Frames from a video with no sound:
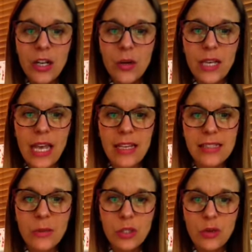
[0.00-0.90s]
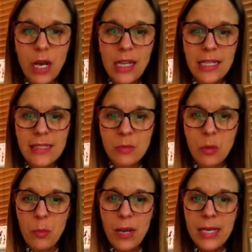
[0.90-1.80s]
Okay, so we try this and we'll
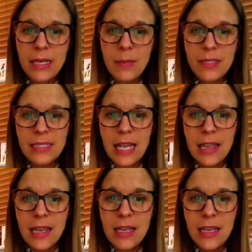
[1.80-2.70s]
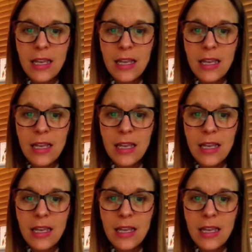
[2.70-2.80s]
blend it back together